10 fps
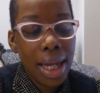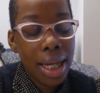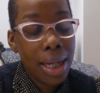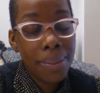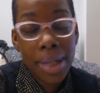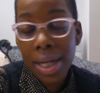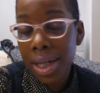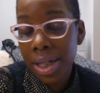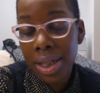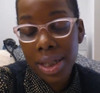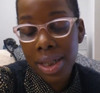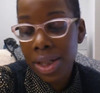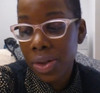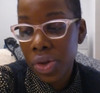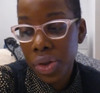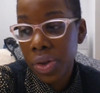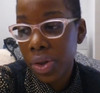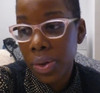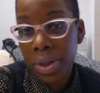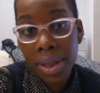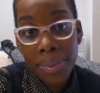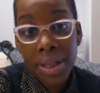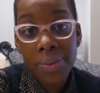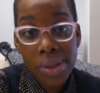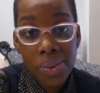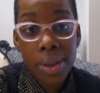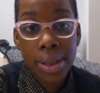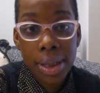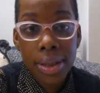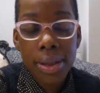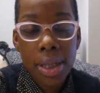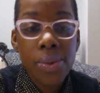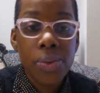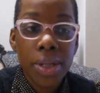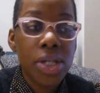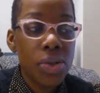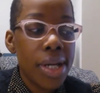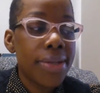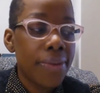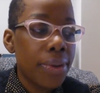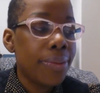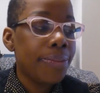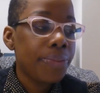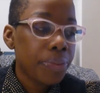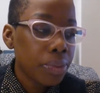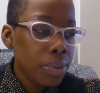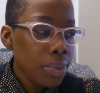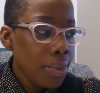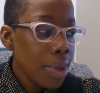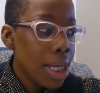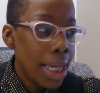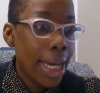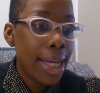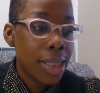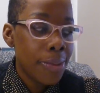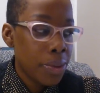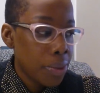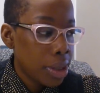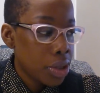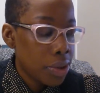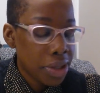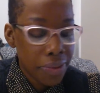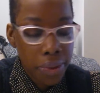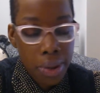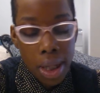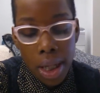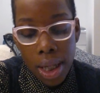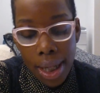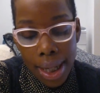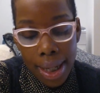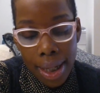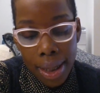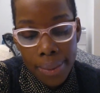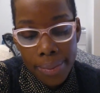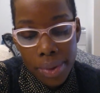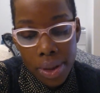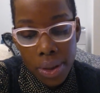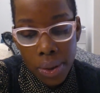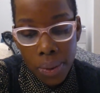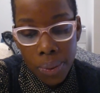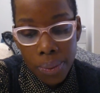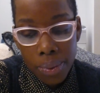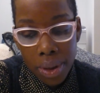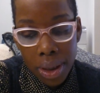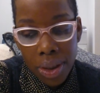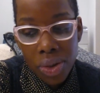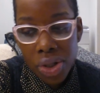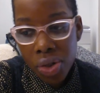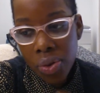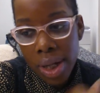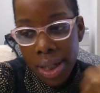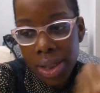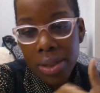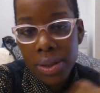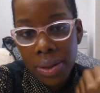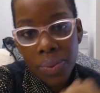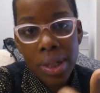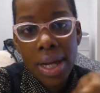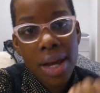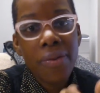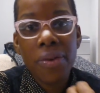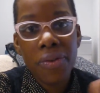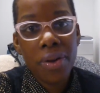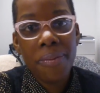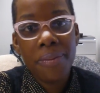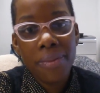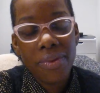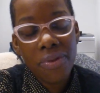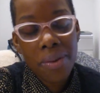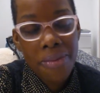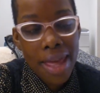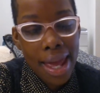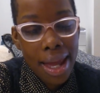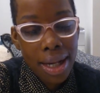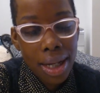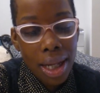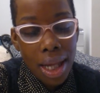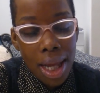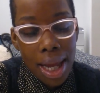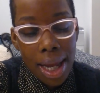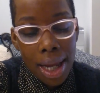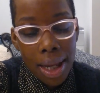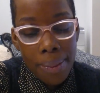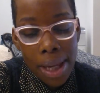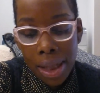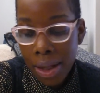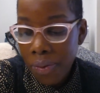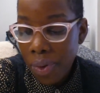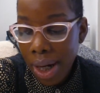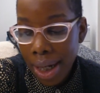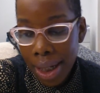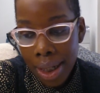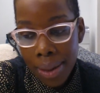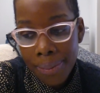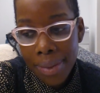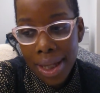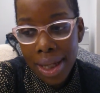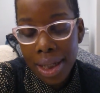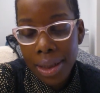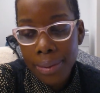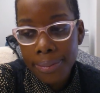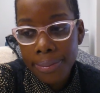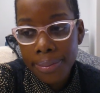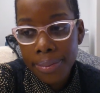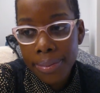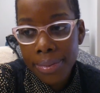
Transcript: and I'm not gonna you know sugarcoat it I mean it was really it was really stressful it has been really stressful um, so you know just trying to recover from from that um, I love where I am um,